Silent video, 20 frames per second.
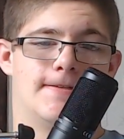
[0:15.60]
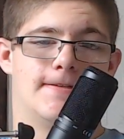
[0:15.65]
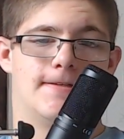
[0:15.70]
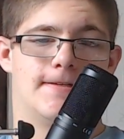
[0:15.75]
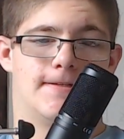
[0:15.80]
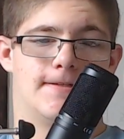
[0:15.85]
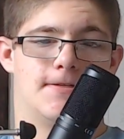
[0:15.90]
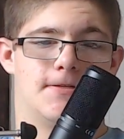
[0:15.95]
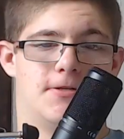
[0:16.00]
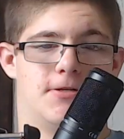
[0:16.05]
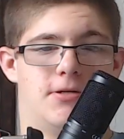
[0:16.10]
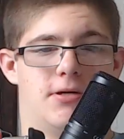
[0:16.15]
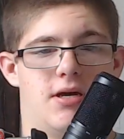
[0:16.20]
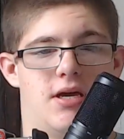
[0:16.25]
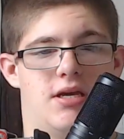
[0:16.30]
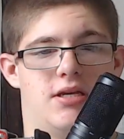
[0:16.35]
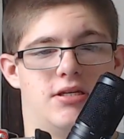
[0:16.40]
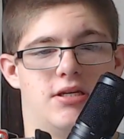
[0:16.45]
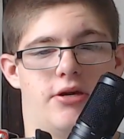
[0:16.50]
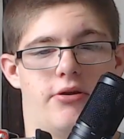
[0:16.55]
So
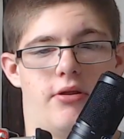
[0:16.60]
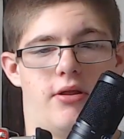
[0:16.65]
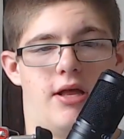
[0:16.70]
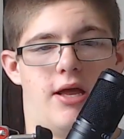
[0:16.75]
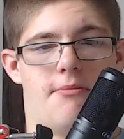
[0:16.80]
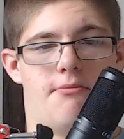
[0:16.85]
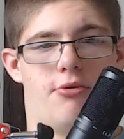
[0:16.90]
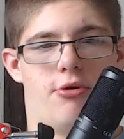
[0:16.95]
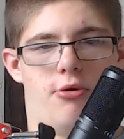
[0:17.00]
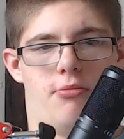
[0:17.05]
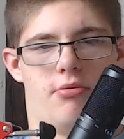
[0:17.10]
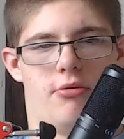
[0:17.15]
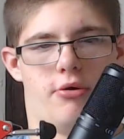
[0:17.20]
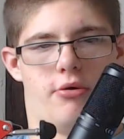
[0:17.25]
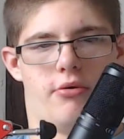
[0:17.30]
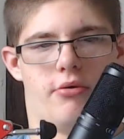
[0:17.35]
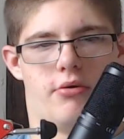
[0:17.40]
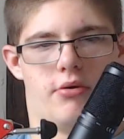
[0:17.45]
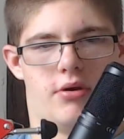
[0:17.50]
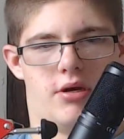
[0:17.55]
it sounded like poo poo.
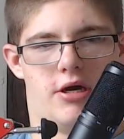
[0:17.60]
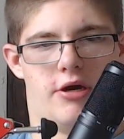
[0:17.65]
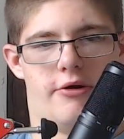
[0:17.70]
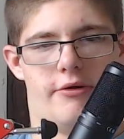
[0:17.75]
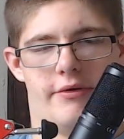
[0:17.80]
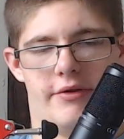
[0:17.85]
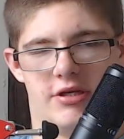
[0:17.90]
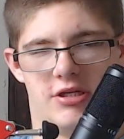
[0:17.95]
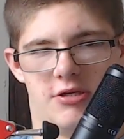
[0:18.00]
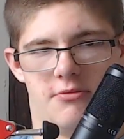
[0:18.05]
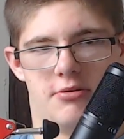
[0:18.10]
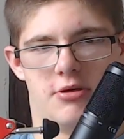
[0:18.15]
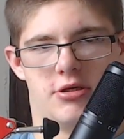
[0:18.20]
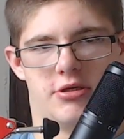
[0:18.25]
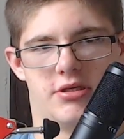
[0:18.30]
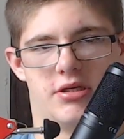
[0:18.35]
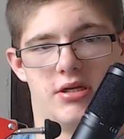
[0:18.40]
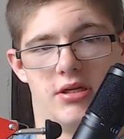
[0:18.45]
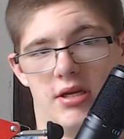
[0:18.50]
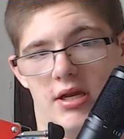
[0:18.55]
Now this is because
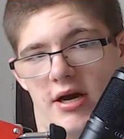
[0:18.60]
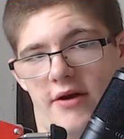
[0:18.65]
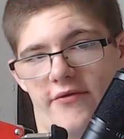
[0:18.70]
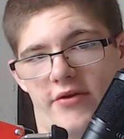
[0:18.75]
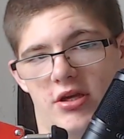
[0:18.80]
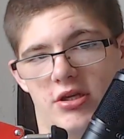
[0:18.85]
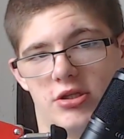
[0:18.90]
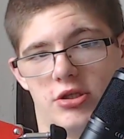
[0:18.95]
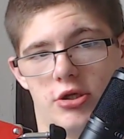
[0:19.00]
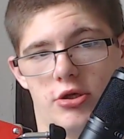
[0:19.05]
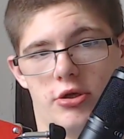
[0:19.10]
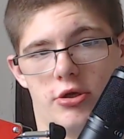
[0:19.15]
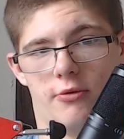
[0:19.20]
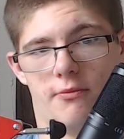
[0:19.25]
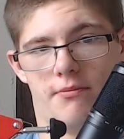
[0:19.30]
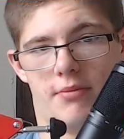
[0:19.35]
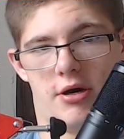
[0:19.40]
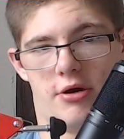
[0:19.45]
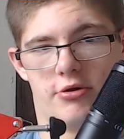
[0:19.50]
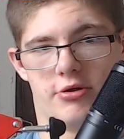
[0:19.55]
I didn't have an external
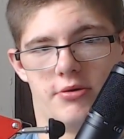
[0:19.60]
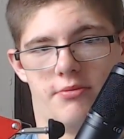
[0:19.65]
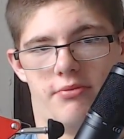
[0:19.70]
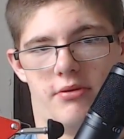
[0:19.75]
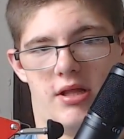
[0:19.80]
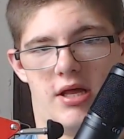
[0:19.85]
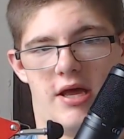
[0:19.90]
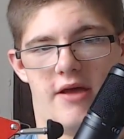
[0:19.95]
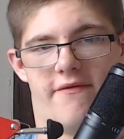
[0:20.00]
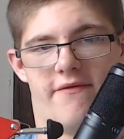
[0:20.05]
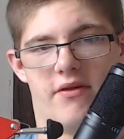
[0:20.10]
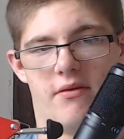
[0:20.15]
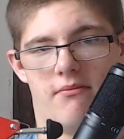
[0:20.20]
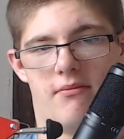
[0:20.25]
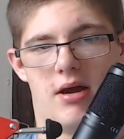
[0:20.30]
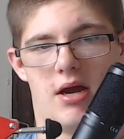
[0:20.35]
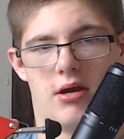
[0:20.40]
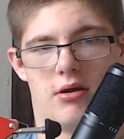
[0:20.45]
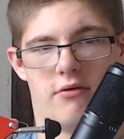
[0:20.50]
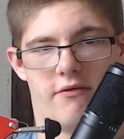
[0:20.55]
power supply for the
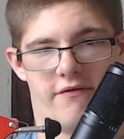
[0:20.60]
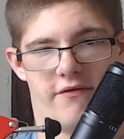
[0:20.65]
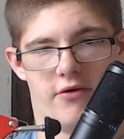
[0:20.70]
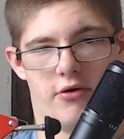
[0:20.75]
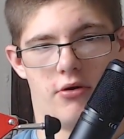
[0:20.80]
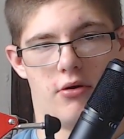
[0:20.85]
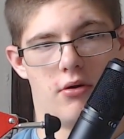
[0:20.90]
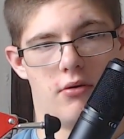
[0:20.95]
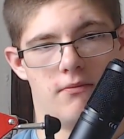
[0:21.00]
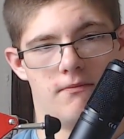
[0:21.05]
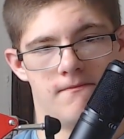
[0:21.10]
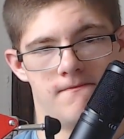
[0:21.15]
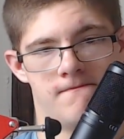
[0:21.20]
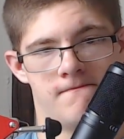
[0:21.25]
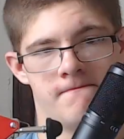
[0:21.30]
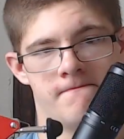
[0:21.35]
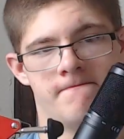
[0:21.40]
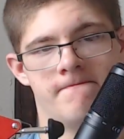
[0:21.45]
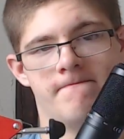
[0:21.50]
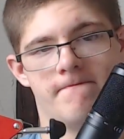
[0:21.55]
microphone.
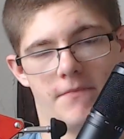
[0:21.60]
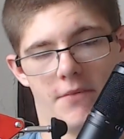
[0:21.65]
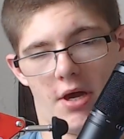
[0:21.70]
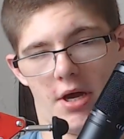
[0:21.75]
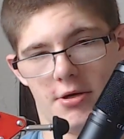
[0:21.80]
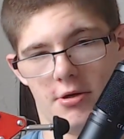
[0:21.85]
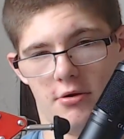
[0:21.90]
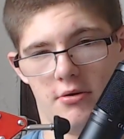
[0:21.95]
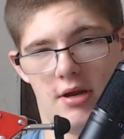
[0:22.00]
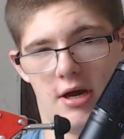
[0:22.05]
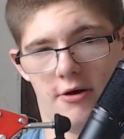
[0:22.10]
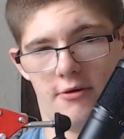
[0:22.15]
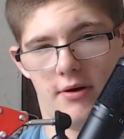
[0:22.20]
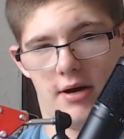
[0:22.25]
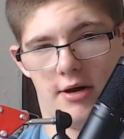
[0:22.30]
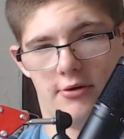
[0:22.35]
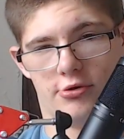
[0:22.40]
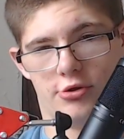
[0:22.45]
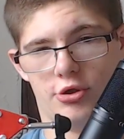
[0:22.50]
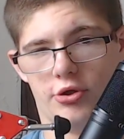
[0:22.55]
I do now,
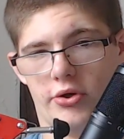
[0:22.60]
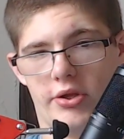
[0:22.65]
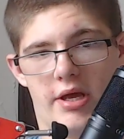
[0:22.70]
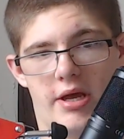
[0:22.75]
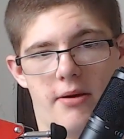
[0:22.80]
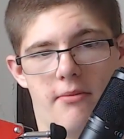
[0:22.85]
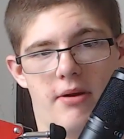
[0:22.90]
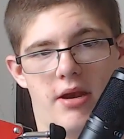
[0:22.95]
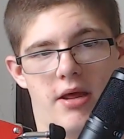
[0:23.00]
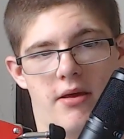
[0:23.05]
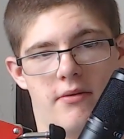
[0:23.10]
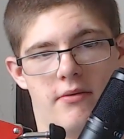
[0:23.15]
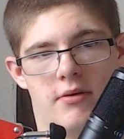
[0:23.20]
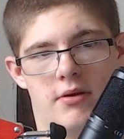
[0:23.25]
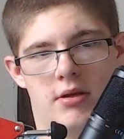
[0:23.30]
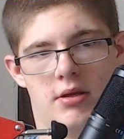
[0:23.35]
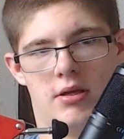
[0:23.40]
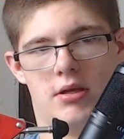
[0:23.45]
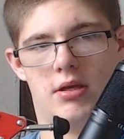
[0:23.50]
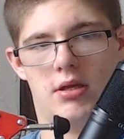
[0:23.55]
I'll show you that in a minute.
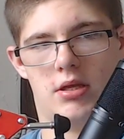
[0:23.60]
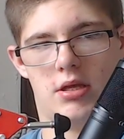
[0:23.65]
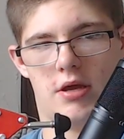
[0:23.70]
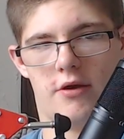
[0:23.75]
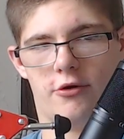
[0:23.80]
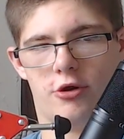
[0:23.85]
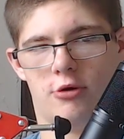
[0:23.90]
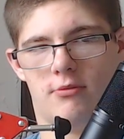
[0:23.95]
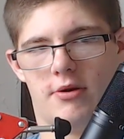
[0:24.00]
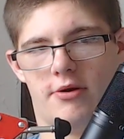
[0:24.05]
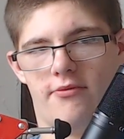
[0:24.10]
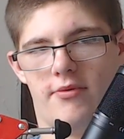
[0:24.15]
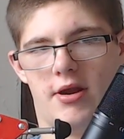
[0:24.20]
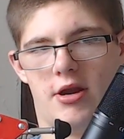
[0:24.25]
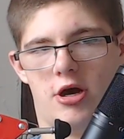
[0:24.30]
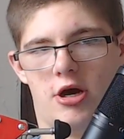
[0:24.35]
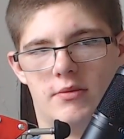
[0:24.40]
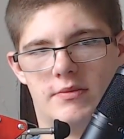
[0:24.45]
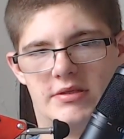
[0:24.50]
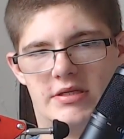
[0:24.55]
I've got my red
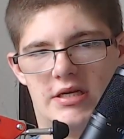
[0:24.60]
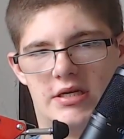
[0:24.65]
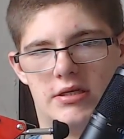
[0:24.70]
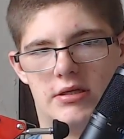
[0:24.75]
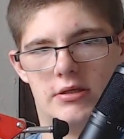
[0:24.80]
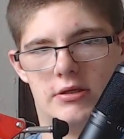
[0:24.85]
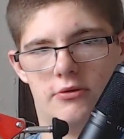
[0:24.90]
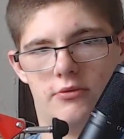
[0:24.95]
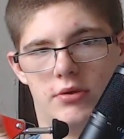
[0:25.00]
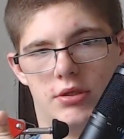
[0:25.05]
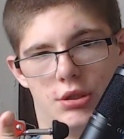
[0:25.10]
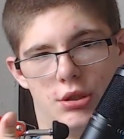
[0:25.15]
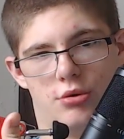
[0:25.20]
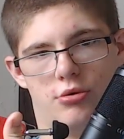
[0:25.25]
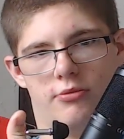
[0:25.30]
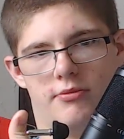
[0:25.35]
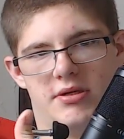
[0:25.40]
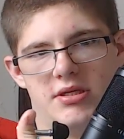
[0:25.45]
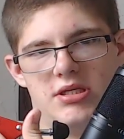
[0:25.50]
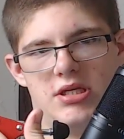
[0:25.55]
arm stand, which you will
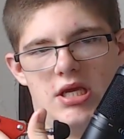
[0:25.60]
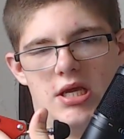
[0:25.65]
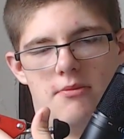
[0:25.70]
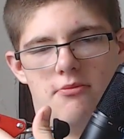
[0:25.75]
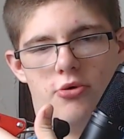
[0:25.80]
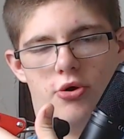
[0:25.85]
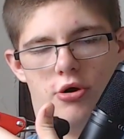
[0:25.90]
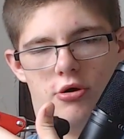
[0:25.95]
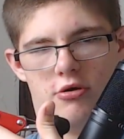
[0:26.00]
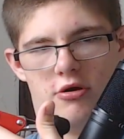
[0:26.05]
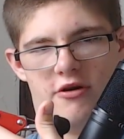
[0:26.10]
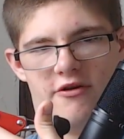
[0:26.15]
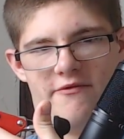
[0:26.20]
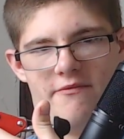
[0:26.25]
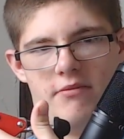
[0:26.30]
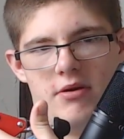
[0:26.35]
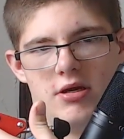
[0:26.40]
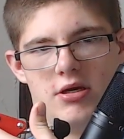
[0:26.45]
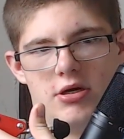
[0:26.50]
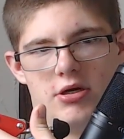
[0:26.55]
be seeing more of
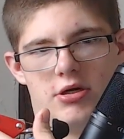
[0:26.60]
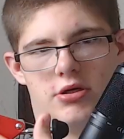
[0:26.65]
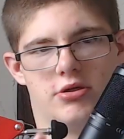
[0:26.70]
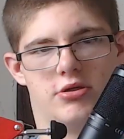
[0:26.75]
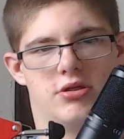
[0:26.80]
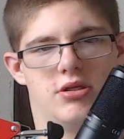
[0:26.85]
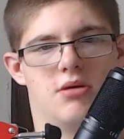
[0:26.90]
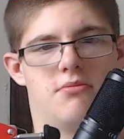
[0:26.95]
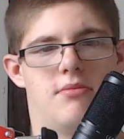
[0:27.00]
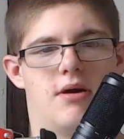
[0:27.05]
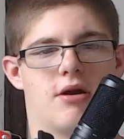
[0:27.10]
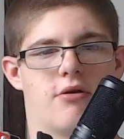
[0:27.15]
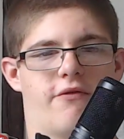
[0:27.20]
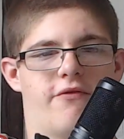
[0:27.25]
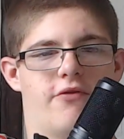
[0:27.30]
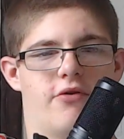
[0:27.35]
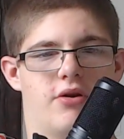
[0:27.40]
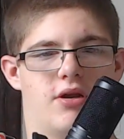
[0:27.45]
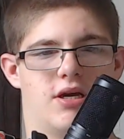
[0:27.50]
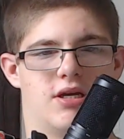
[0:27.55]
because the
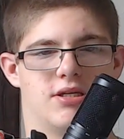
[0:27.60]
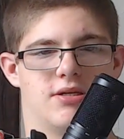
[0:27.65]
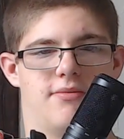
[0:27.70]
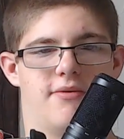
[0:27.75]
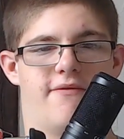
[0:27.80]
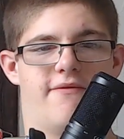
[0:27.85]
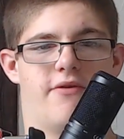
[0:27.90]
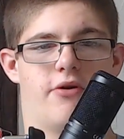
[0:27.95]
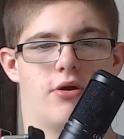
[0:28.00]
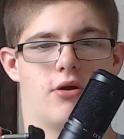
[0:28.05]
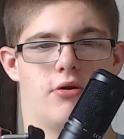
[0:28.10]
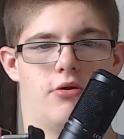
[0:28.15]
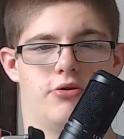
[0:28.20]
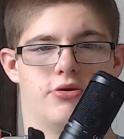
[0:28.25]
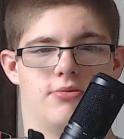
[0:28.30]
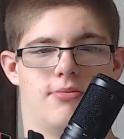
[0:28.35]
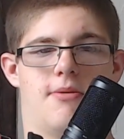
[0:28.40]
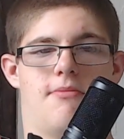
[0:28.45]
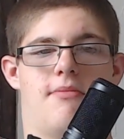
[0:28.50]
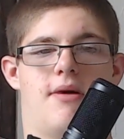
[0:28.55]
microphone has to be very close
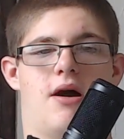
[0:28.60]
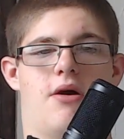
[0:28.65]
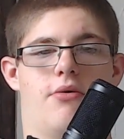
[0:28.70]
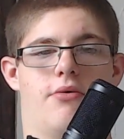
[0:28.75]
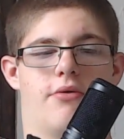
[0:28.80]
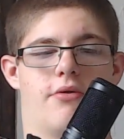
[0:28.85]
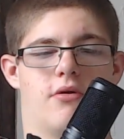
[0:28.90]
to my mouth.